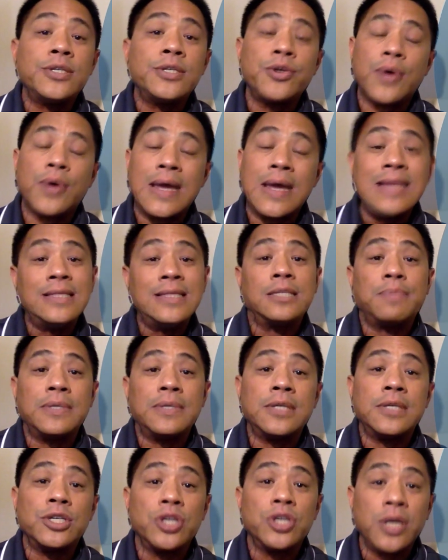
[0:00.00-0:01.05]
you're in this
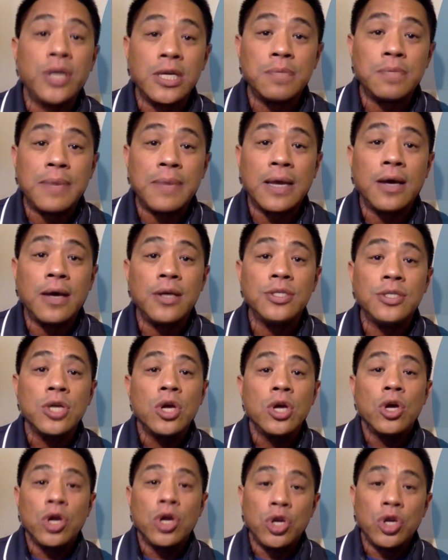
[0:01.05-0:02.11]
position is because
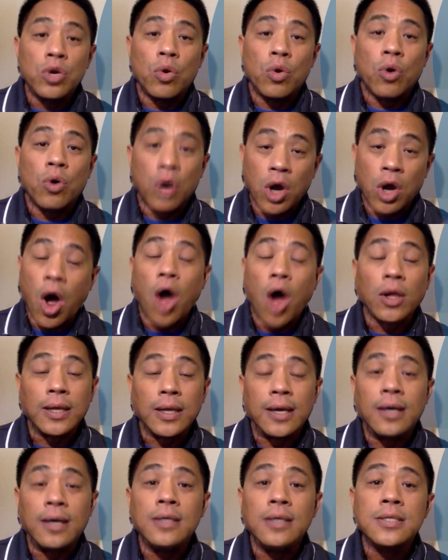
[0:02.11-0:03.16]
your
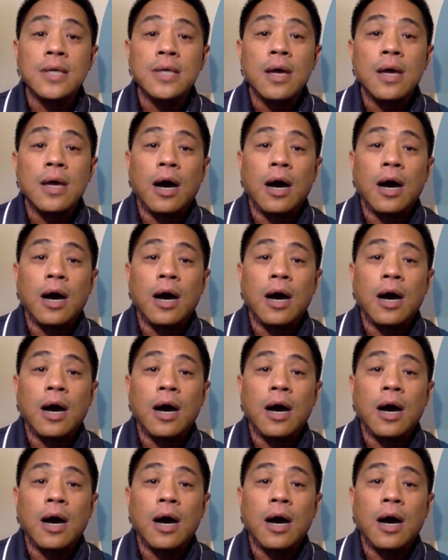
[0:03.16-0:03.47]
colleagues,